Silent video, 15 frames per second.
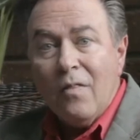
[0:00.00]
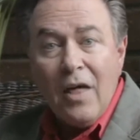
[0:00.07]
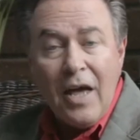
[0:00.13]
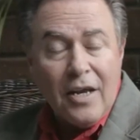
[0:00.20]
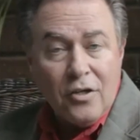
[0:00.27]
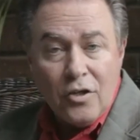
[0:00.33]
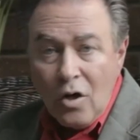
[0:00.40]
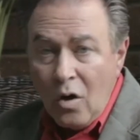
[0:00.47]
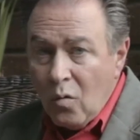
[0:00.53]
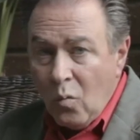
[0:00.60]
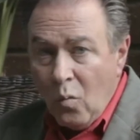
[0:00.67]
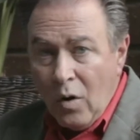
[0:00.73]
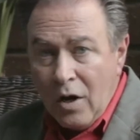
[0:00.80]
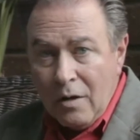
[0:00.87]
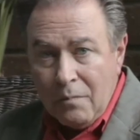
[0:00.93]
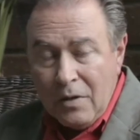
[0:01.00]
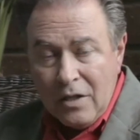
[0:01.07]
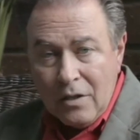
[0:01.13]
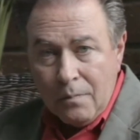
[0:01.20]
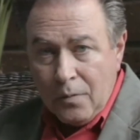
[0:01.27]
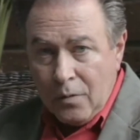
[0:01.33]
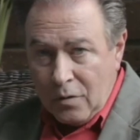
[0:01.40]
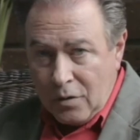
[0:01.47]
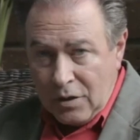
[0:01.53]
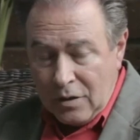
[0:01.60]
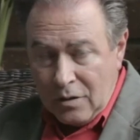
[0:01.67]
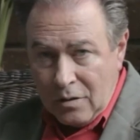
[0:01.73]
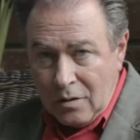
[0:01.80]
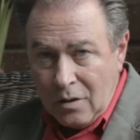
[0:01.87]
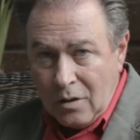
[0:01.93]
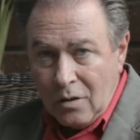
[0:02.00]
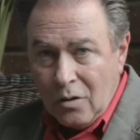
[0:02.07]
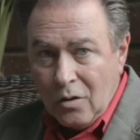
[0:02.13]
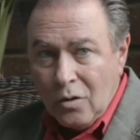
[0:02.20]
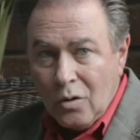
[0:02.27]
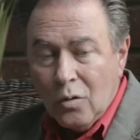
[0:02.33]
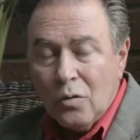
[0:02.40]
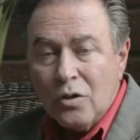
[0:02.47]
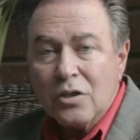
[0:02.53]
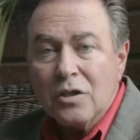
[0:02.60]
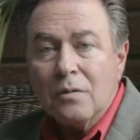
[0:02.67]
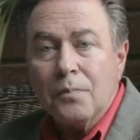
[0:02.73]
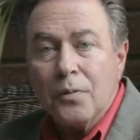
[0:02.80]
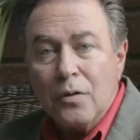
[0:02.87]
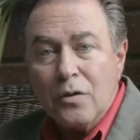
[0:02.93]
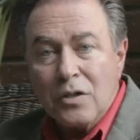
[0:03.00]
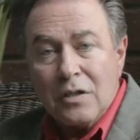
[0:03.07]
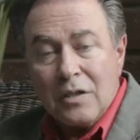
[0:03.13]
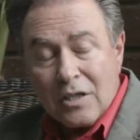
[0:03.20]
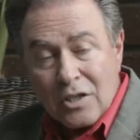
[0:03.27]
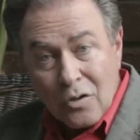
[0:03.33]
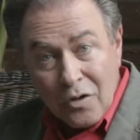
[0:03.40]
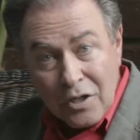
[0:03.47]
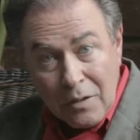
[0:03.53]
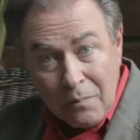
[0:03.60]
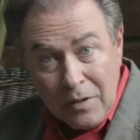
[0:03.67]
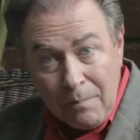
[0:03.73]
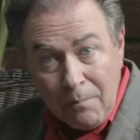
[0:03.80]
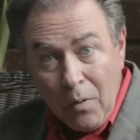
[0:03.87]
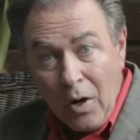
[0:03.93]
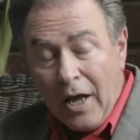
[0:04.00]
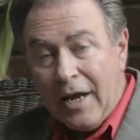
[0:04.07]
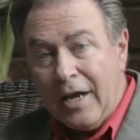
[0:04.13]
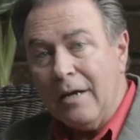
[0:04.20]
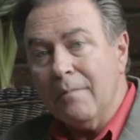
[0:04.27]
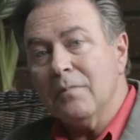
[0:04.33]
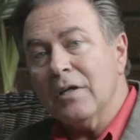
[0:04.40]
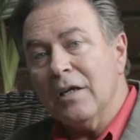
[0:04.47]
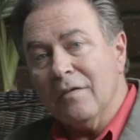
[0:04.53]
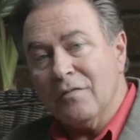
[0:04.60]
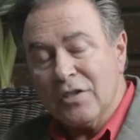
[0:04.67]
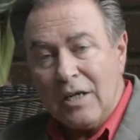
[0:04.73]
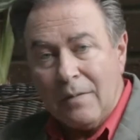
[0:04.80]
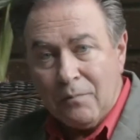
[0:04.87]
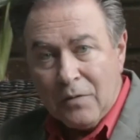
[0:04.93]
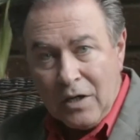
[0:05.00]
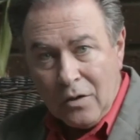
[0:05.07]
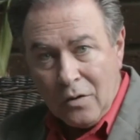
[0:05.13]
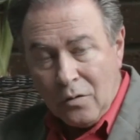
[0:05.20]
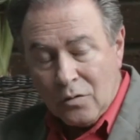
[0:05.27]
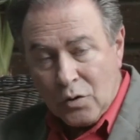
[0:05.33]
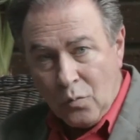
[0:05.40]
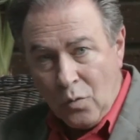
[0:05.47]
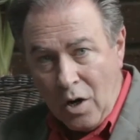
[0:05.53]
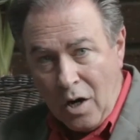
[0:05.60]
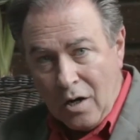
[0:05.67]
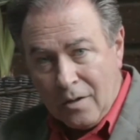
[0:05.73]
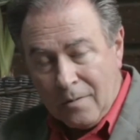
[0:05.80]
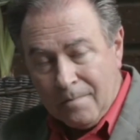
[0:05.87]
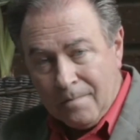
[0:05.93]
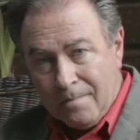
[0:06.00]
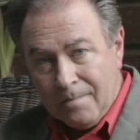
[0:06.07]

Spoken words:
They don't want to be the person who is the person that's going to be blamed if something goes wrong.